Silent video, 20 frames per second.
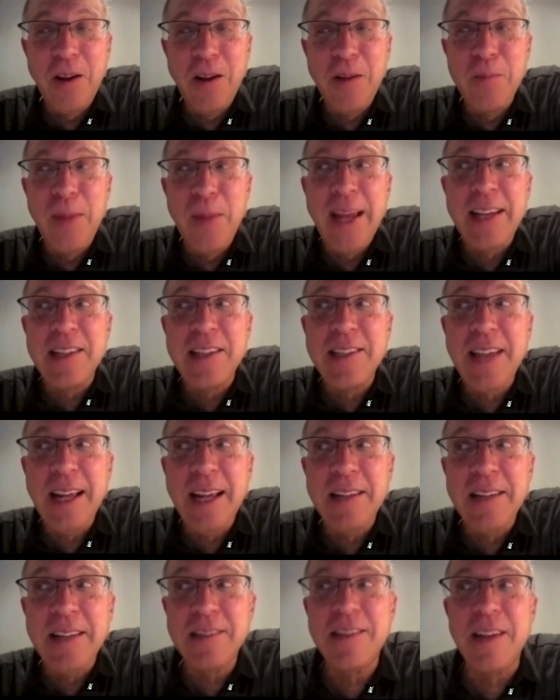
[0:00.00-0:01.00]
make
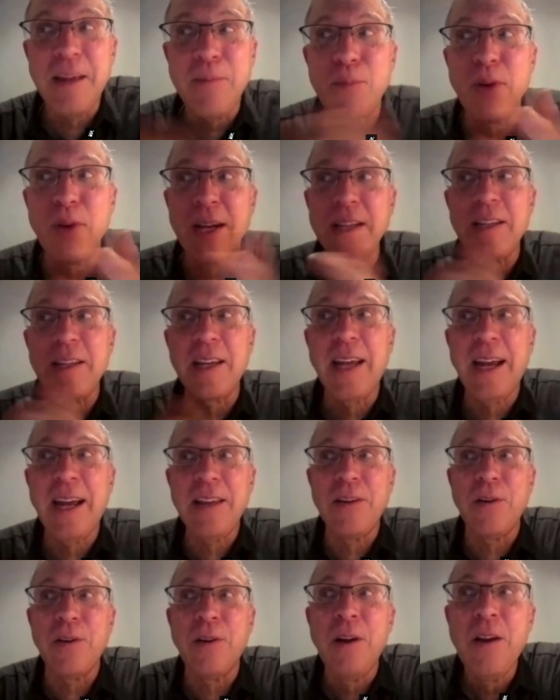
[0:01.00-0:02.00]
sense and bring
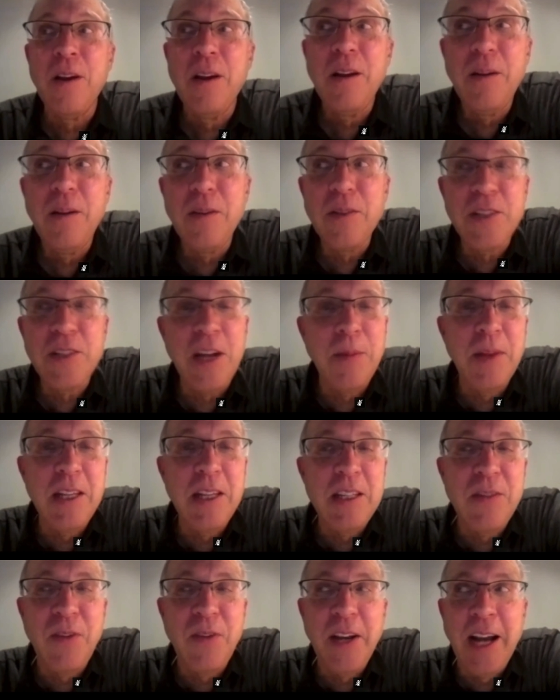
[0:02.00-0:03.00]
together some of
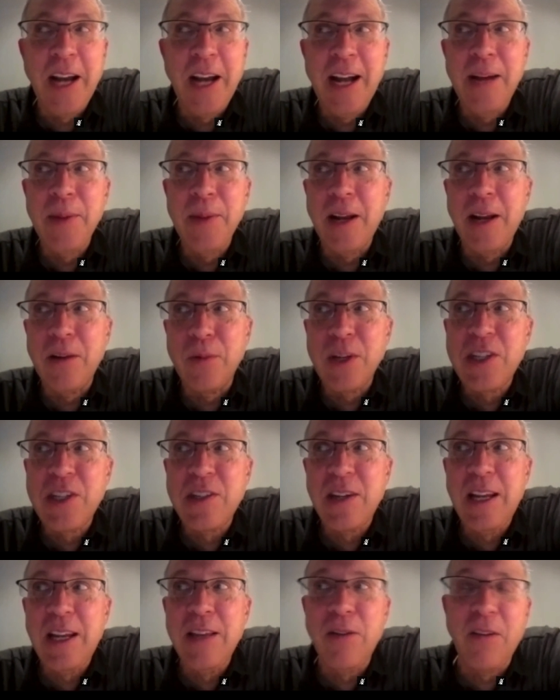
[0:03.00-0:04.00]
these phenomena which
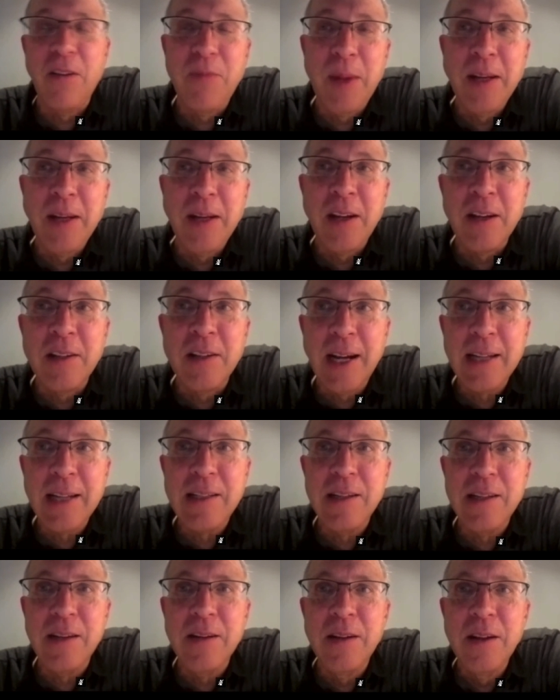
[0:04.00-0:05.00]
either have been
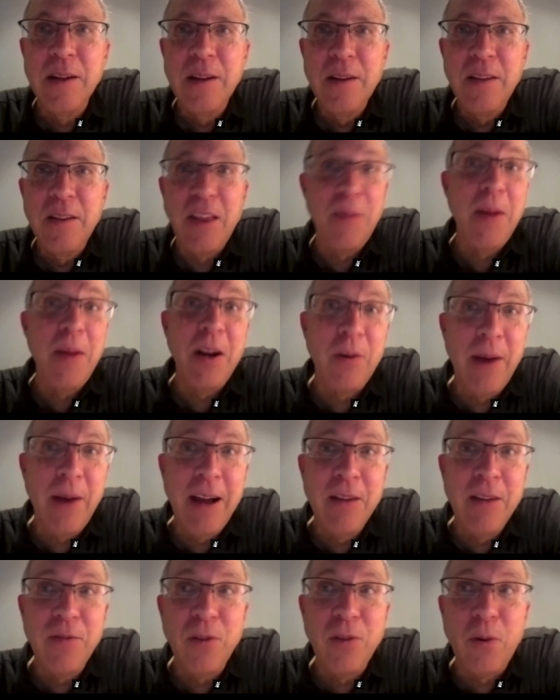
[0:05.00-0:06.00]
neglected, they've been
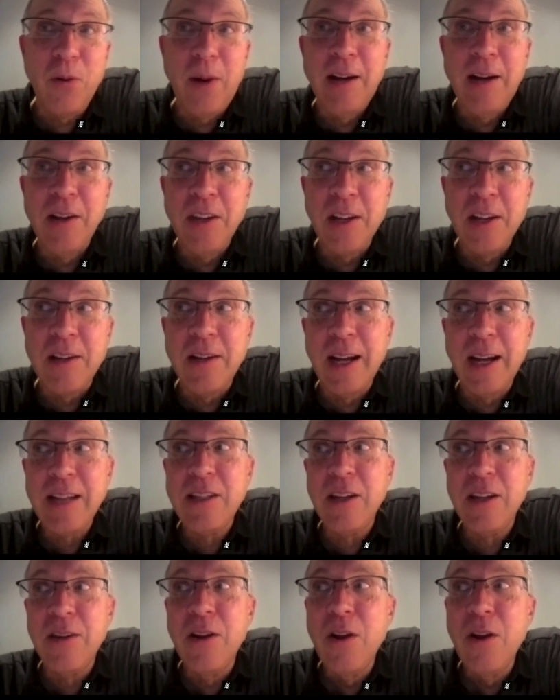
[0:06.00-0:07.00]
around for a while and
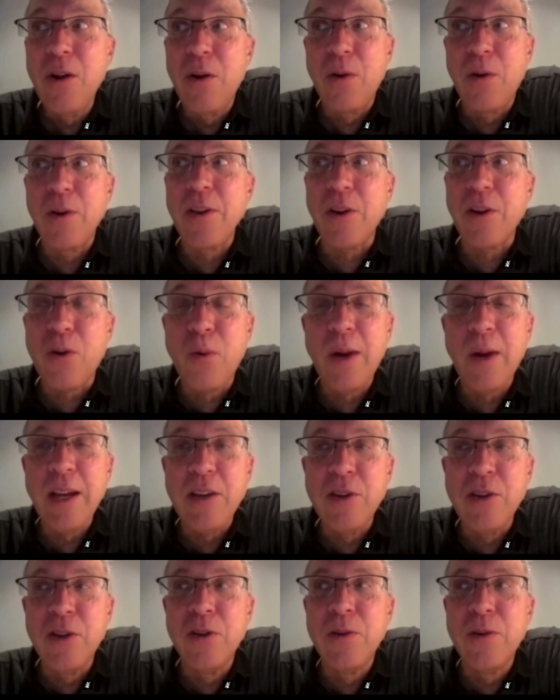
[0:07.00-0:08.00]
neglected, or they're quite
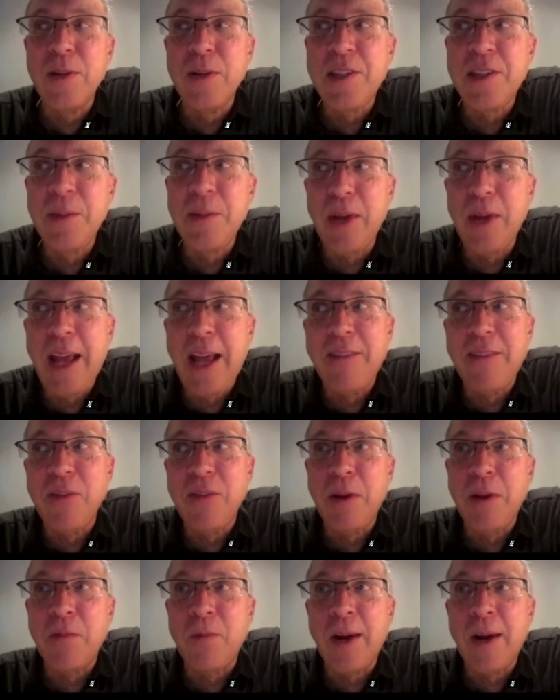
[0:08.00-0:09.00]
new and simply haven't
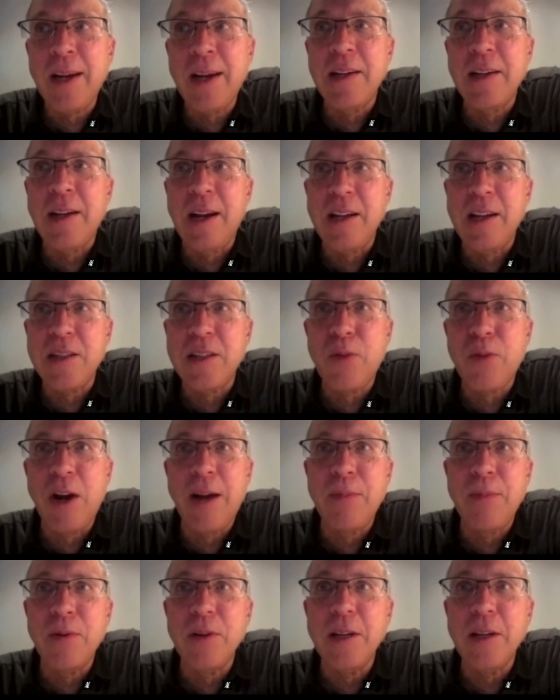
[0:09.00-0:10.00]
been recognized
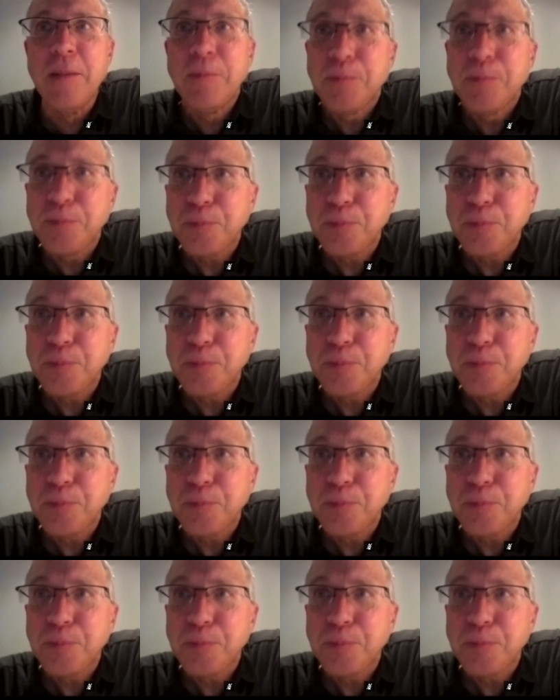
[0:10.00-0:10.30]
properly.